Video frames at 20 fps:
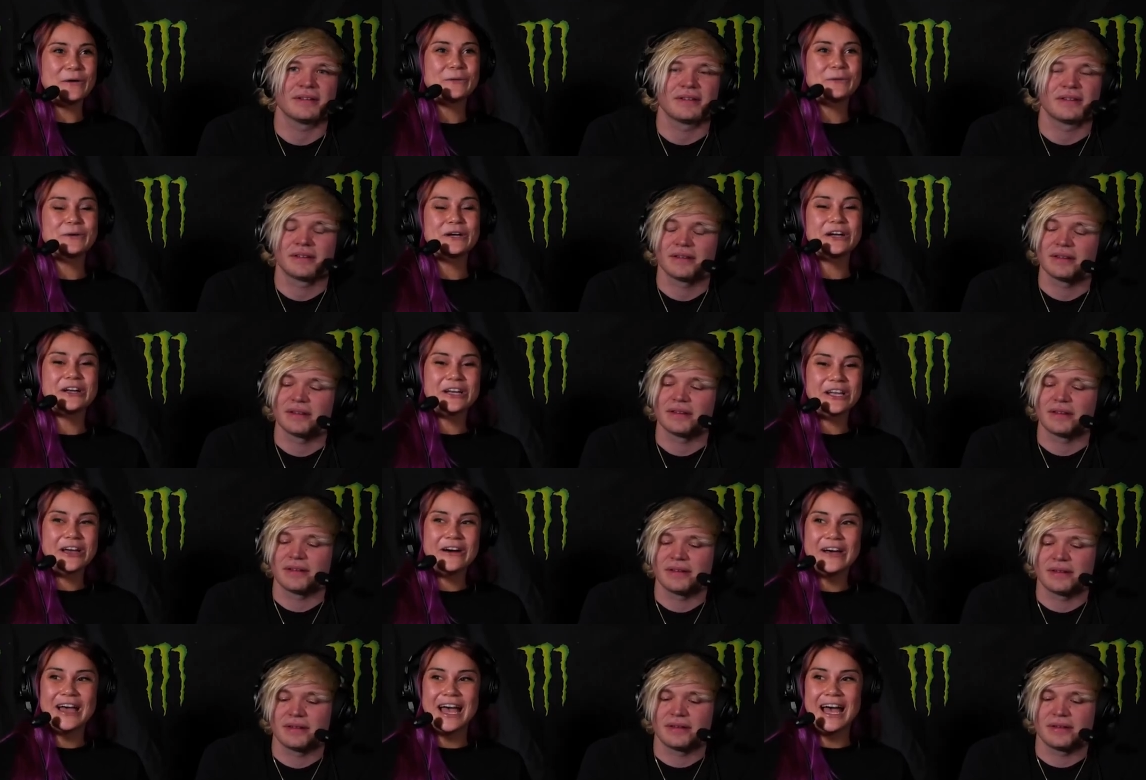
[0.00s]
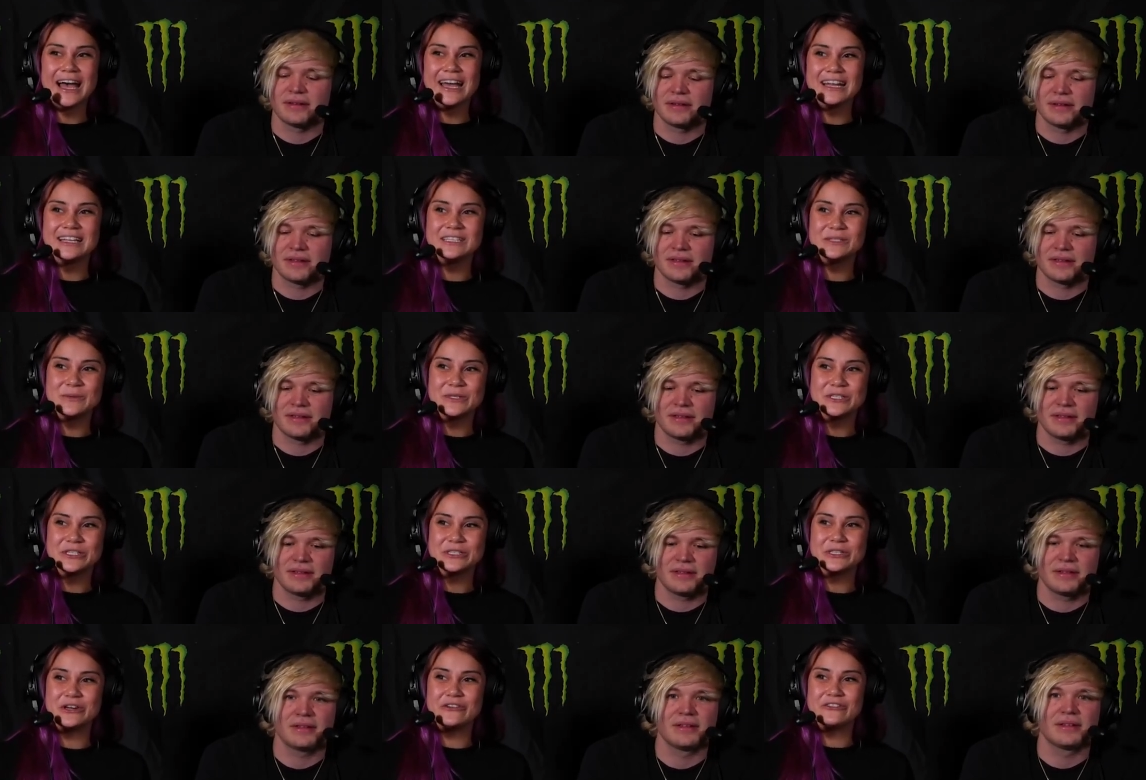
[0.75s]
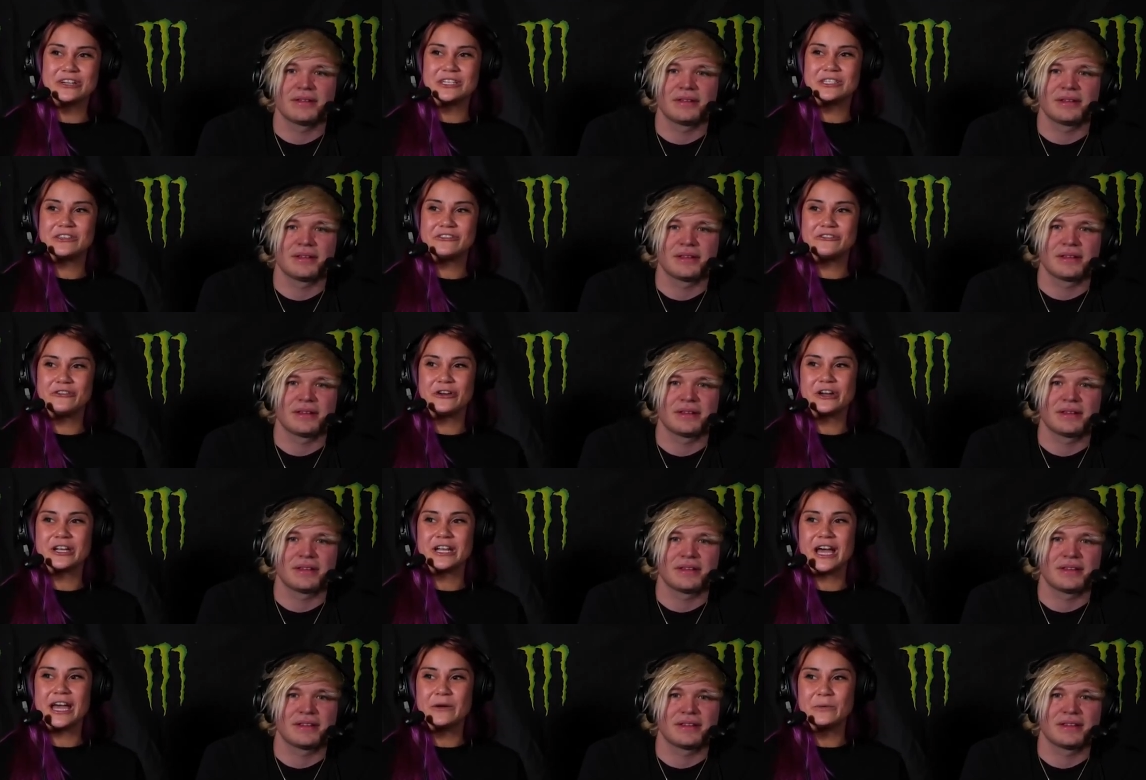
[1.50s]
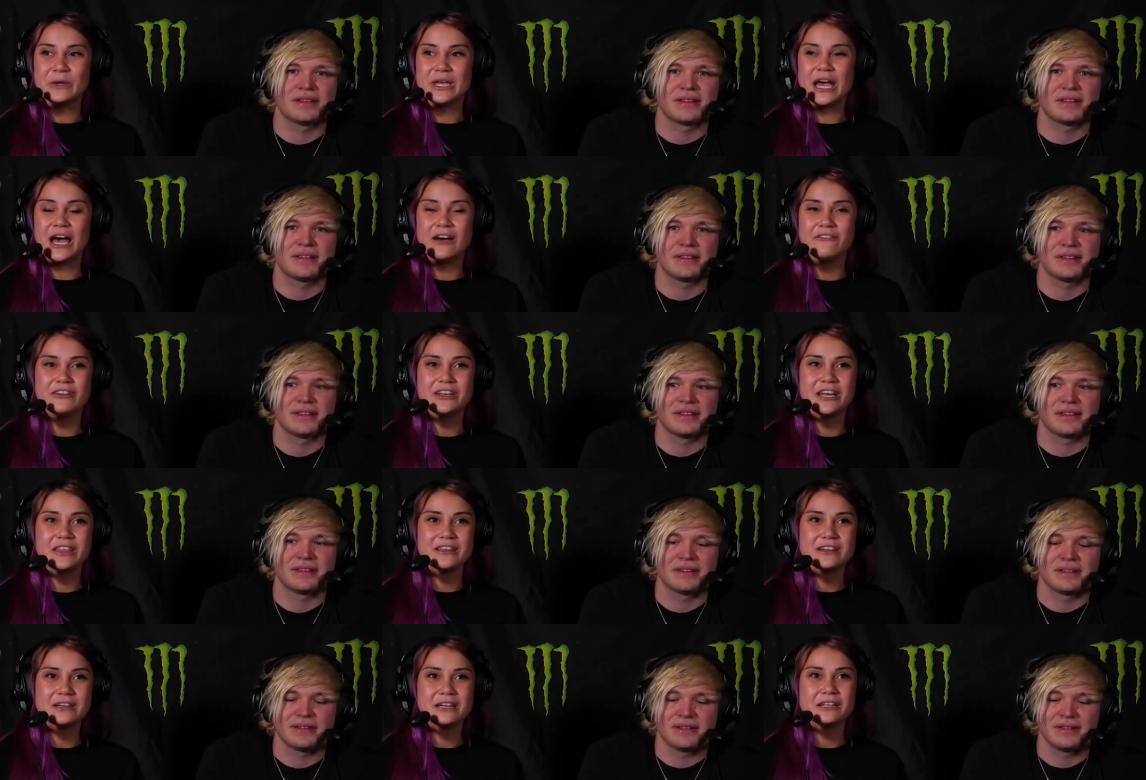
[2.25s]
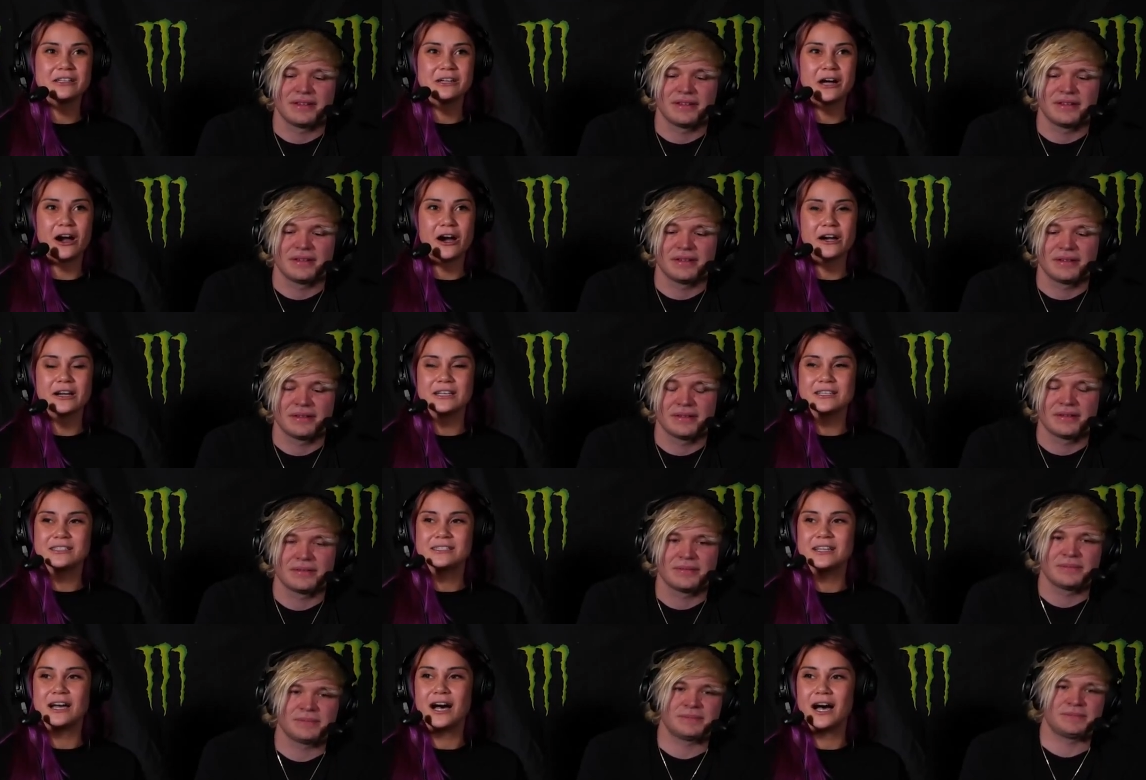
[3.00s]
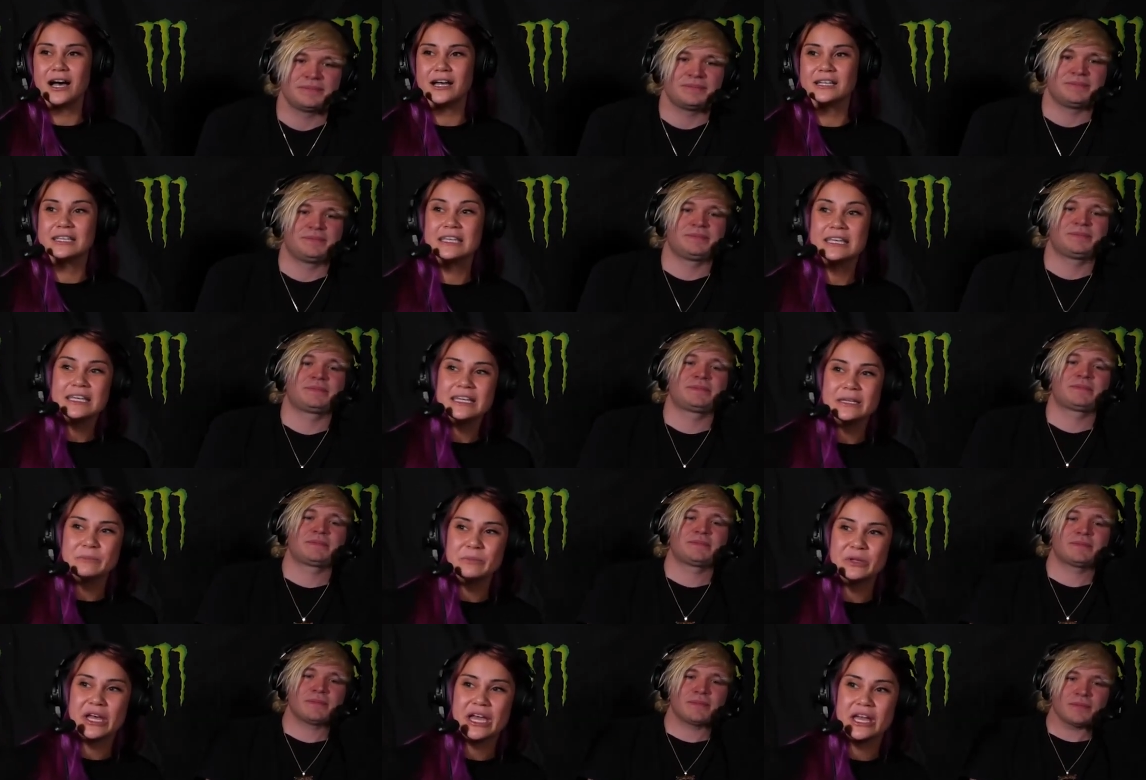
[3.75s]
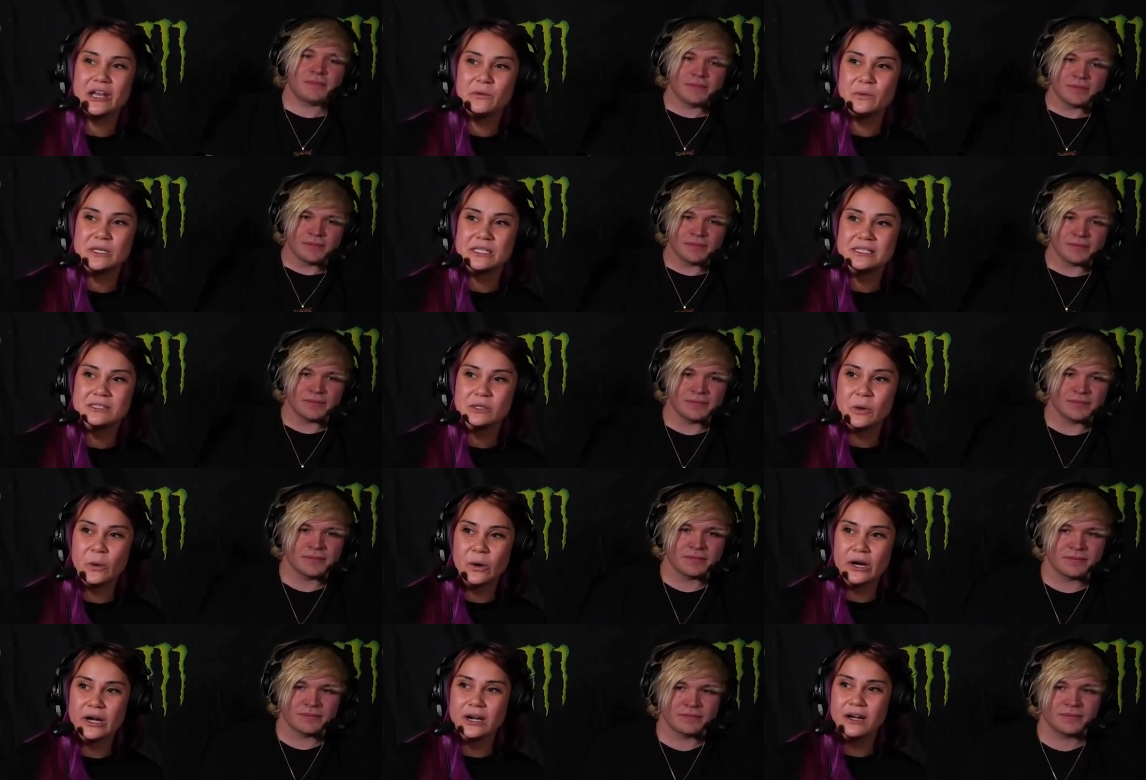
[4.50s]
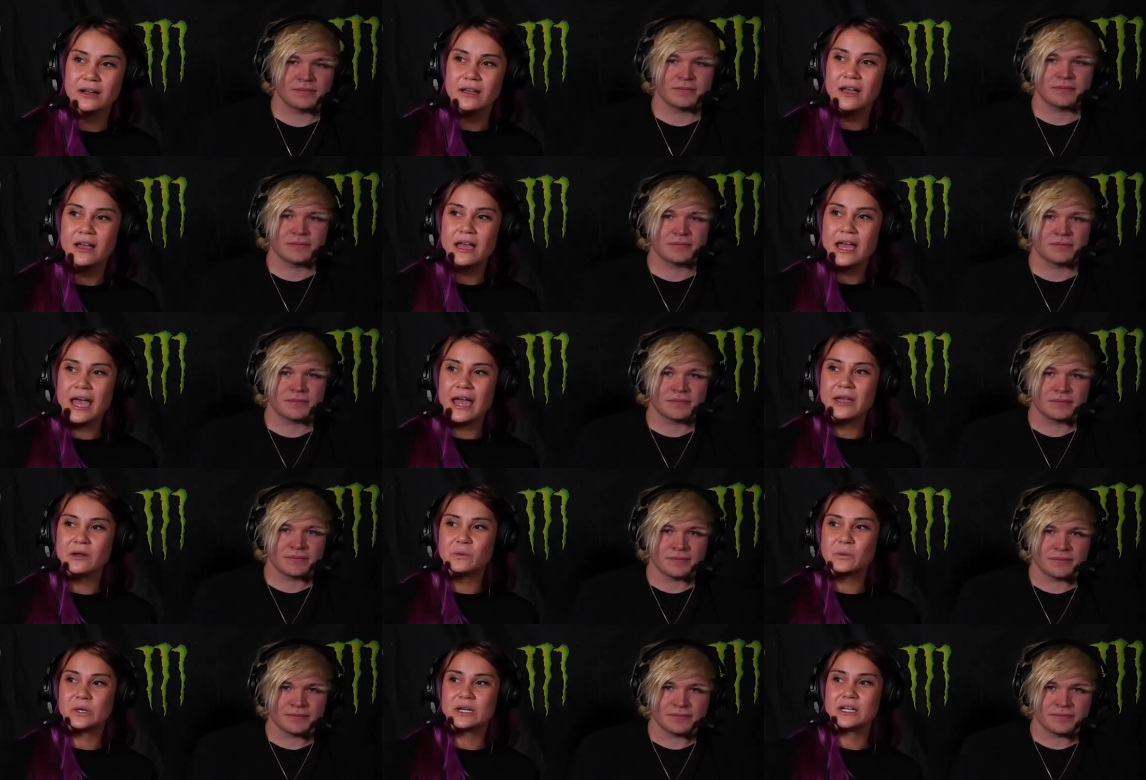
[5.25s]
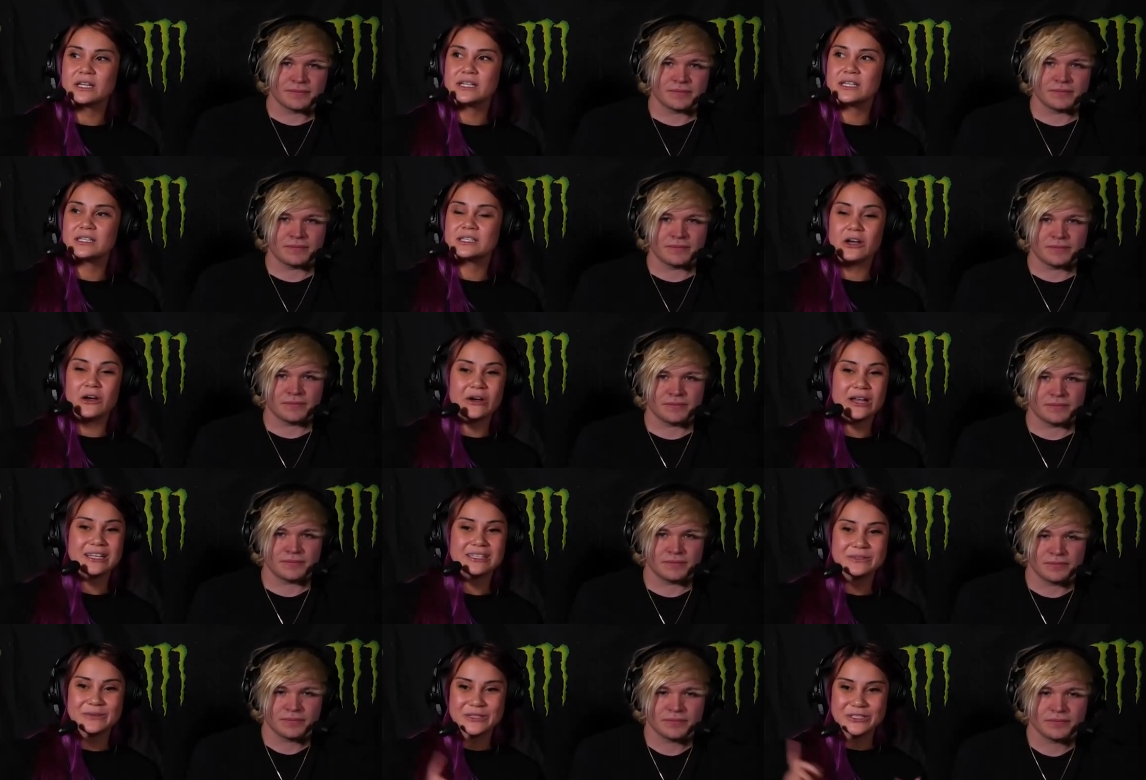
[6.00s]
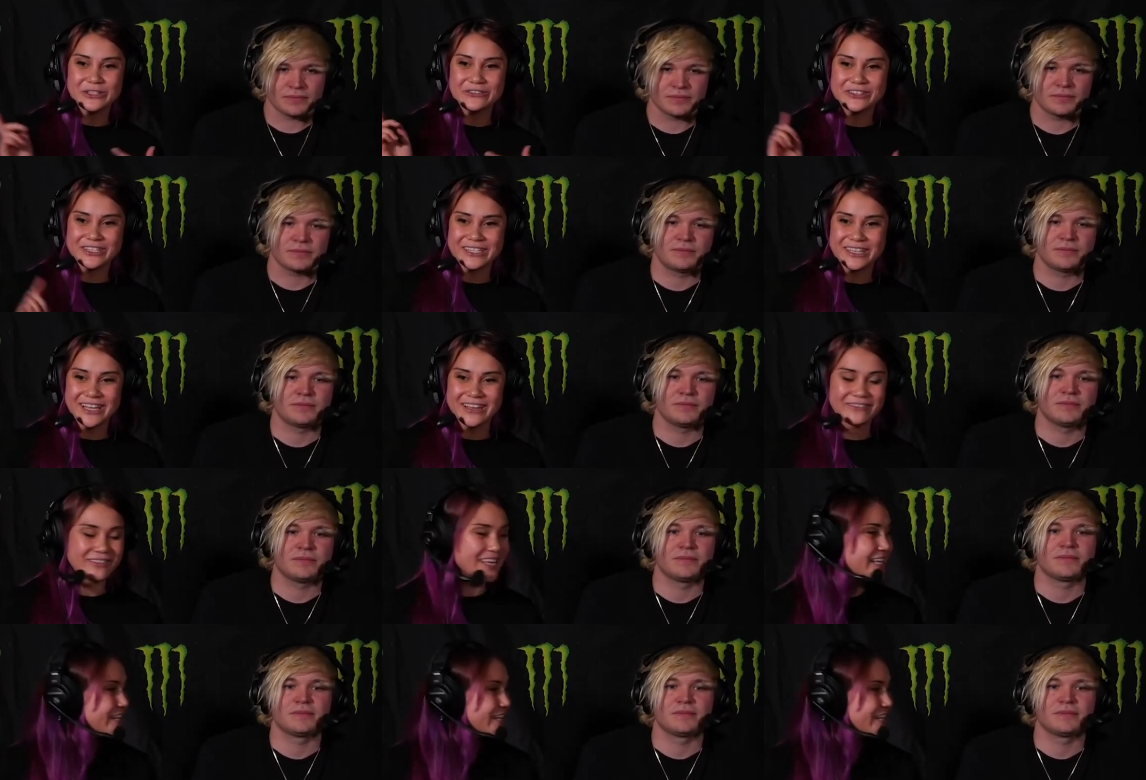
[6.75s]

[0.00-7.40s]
Speaker 1: Well, we're going to go ahead and switch us over to Fortnite. We have another artist, uh, Kid, playing with Soar, and we're going to go ahead and switch over to them.